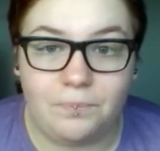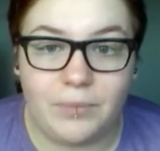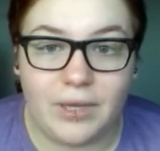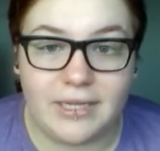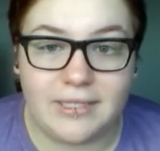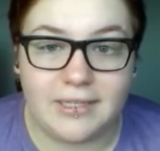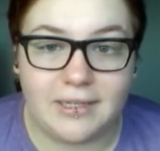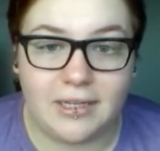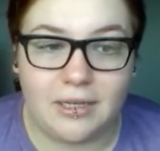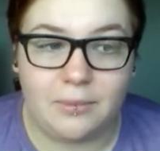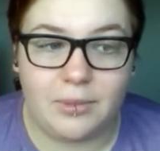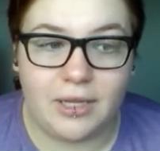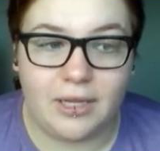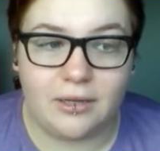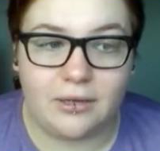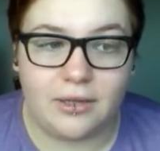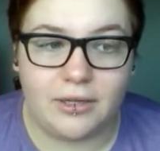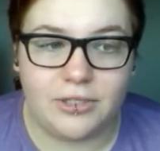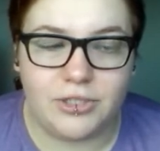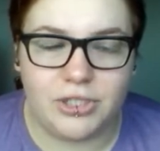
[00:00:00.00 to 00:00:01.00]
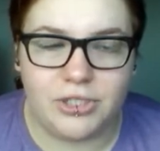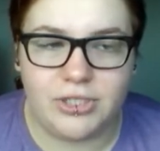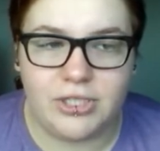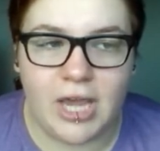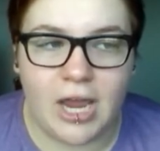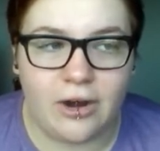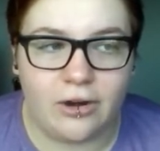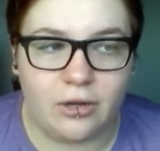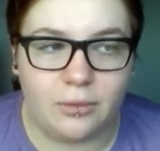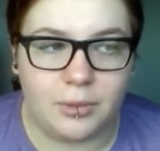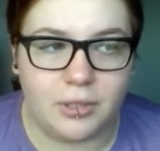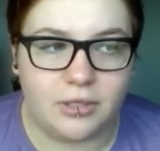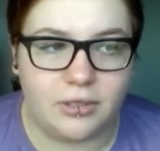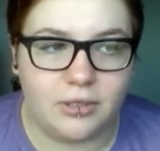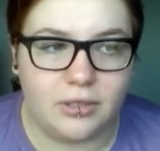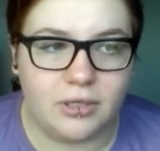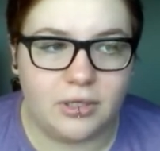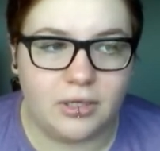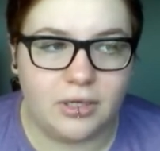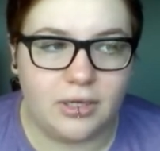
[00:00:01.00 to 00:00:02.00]
basically being like, she's
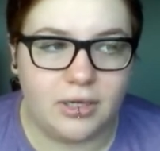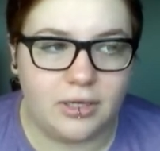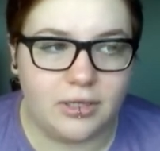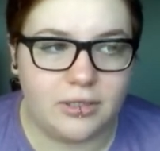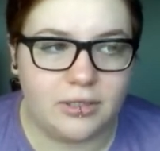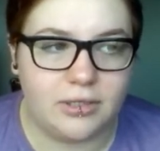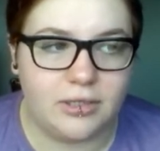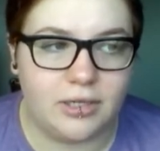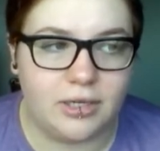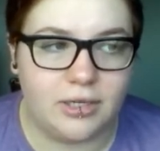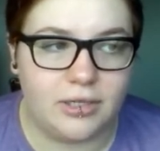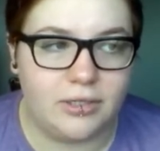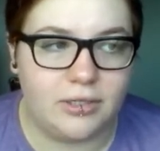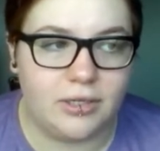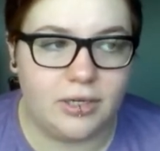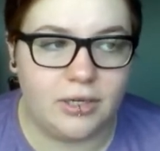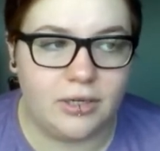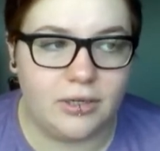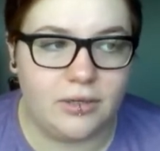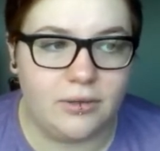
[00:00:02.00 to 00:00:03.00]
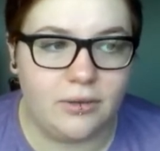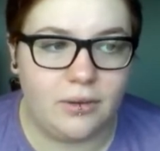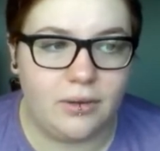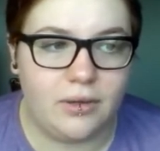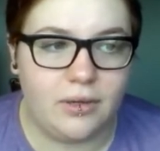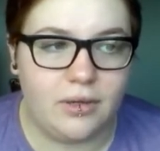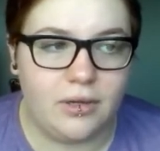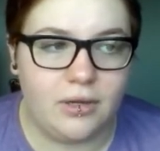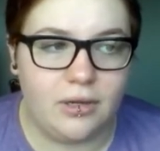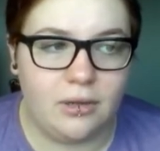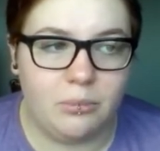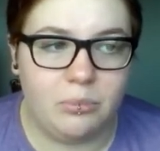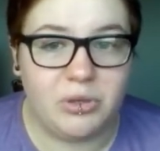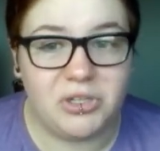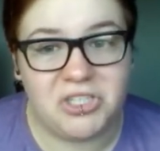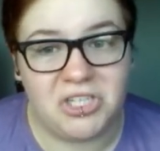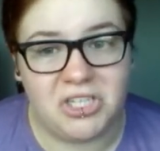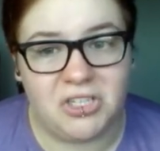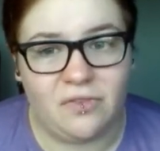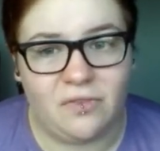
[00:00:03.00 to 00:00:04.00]
terrible, oh god, no.
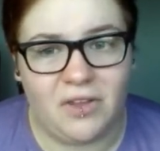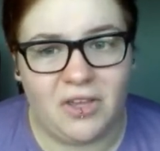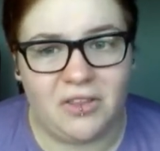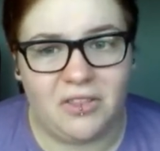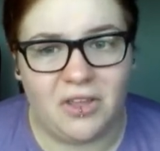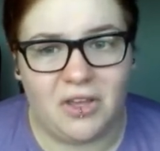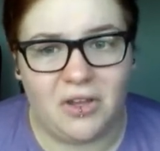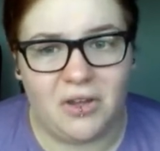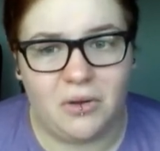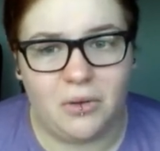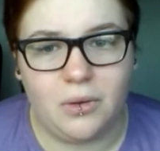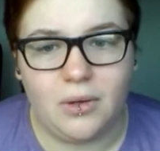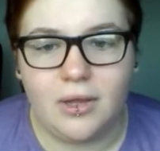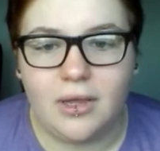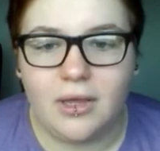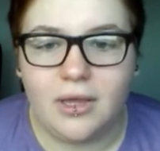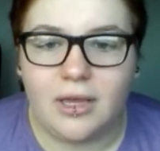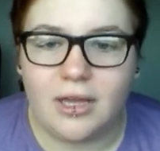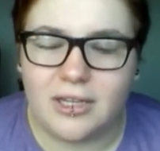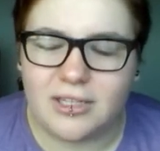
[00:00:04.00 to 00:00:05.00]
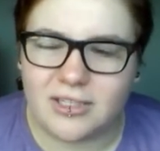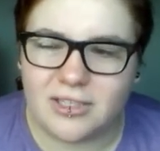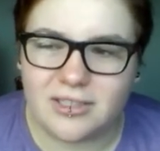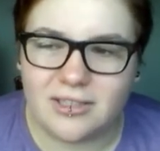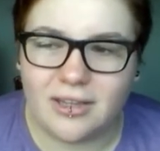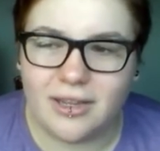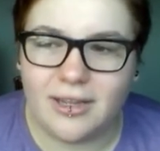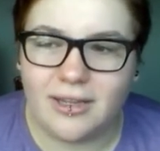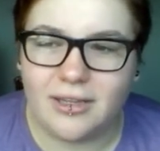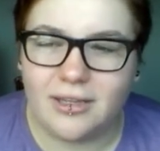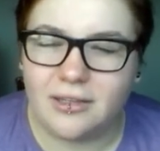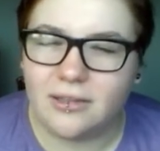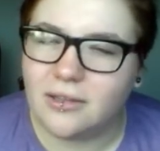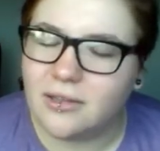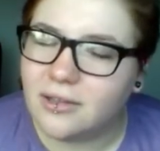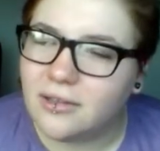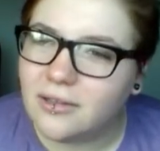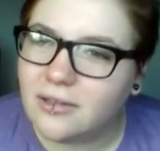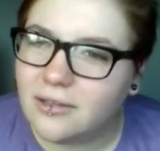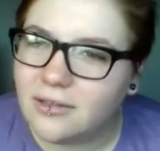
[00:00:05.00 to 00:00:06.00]
But she is fit though. And it's just like,
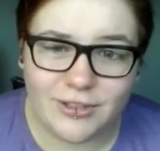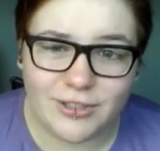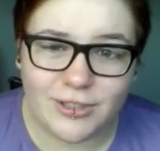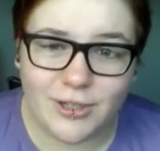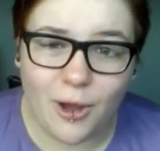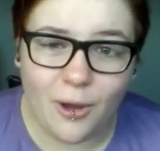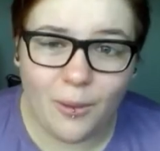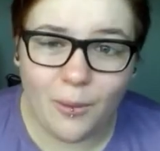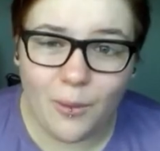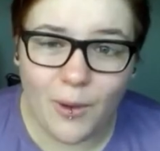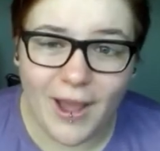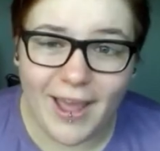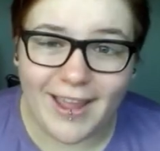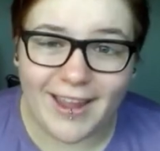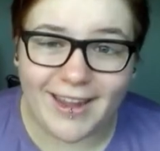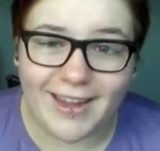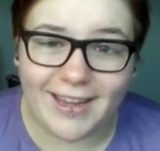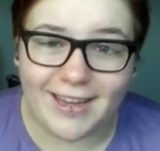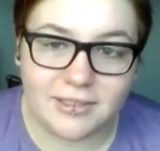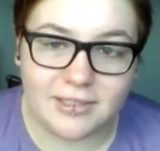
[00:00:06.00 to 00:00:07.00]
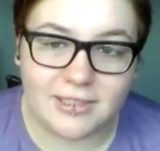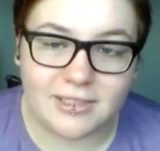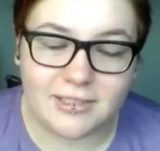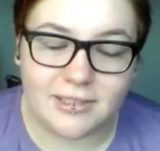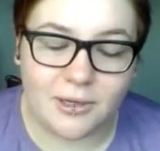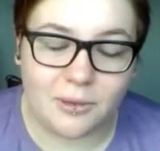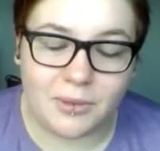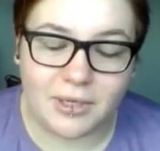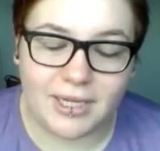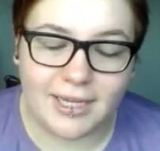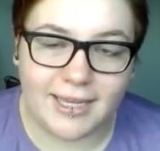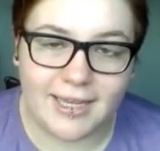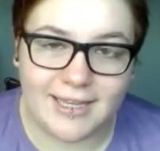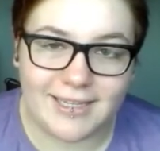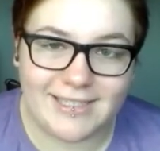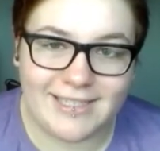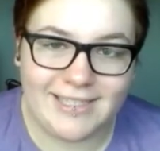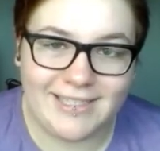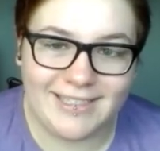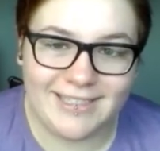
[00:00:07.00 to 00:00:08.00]
just go away. Just no one
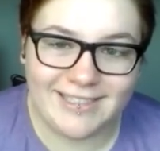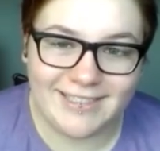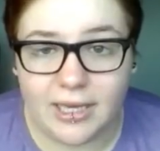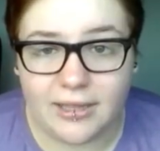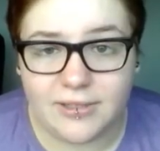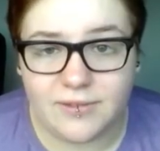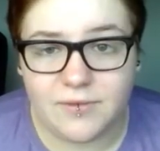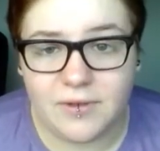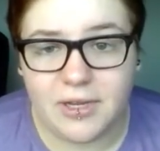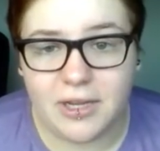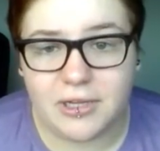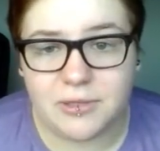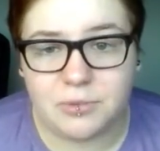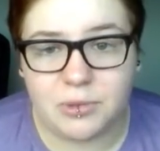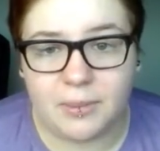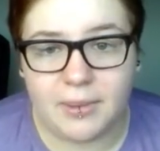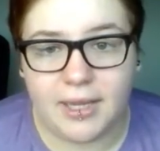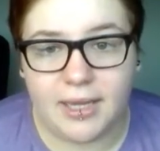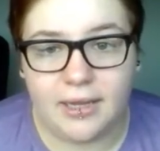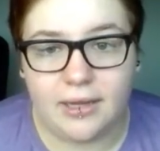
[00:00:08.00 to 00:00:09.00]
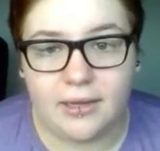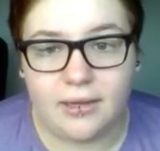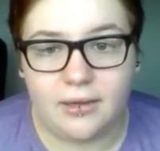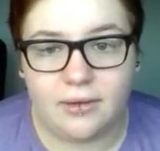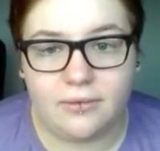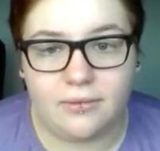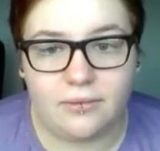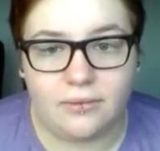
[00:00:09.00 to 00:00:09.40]
cares. Yeah, this video is probably